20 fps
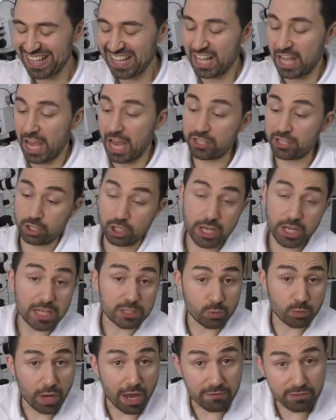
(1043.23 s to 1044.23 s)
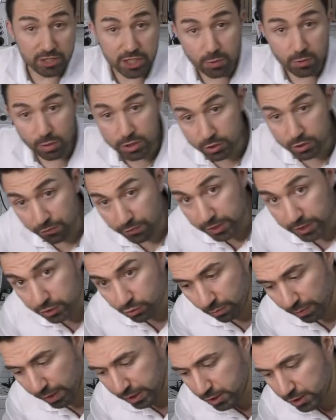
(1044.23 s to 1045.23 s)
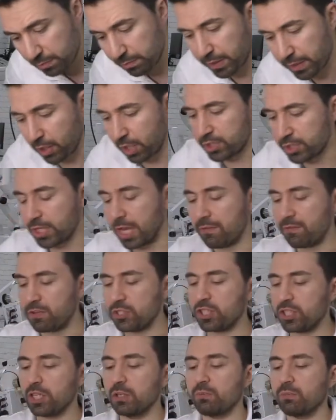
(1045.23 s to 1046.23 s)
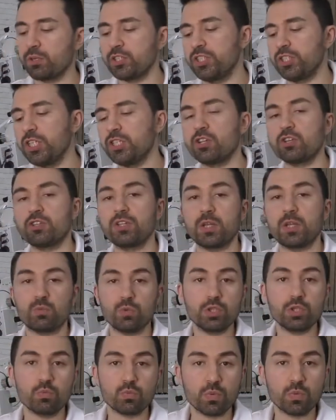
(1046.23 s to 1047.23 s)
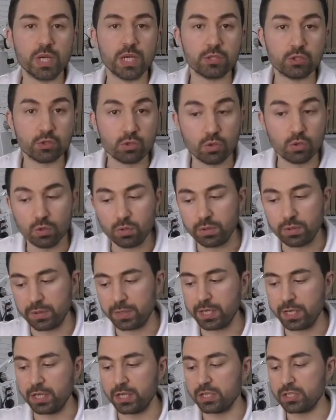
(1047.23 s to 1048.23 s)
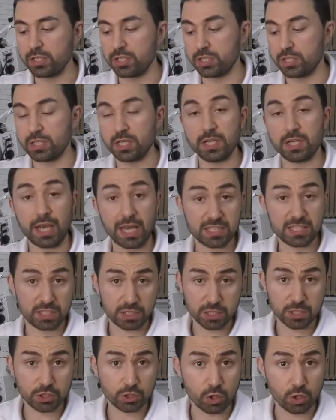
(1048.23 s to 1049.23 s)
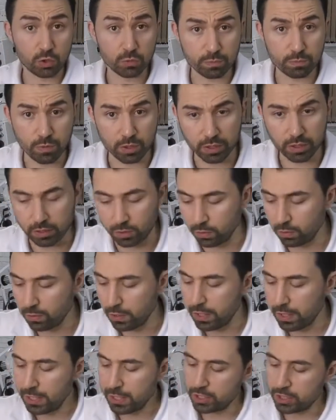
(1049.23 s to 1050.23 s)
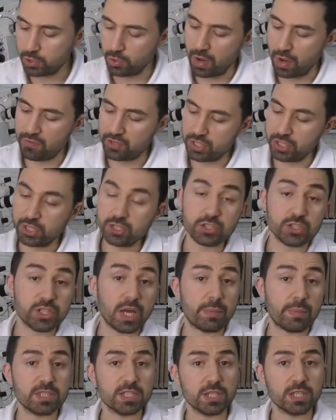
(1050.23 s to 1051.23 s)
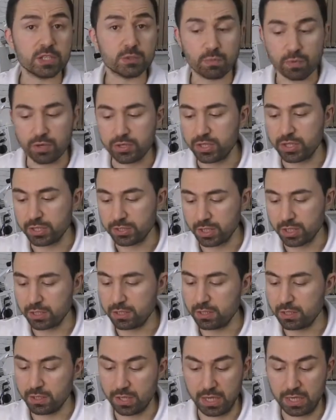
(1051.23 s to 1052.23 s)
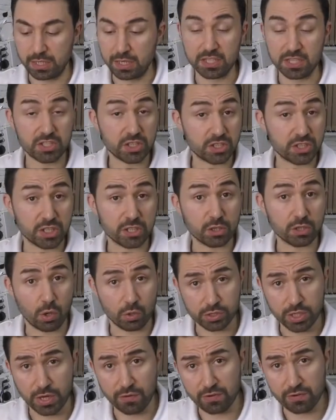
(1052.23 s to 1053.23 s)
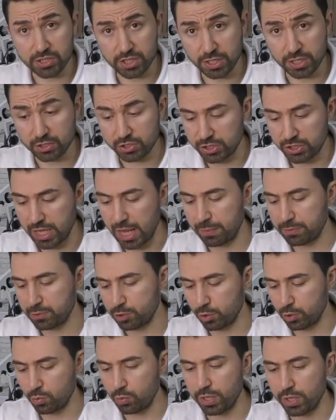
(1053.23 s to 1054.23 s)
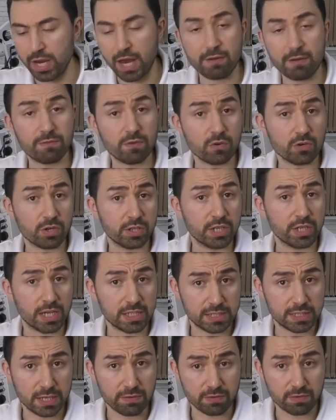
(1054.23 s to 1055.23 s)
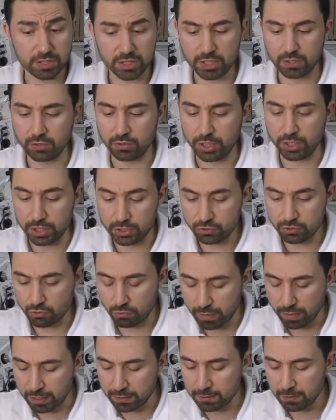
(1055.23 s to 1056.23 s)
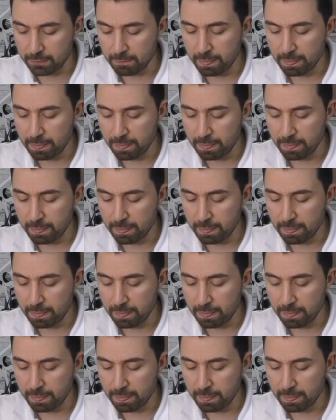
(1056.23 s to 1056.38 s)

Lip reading: Actually, yes, we have sequence of instruments because every single procedure that we do has its own protocol. So every single step is predicted, and assistant knows every single step. So we have organized every single instrument.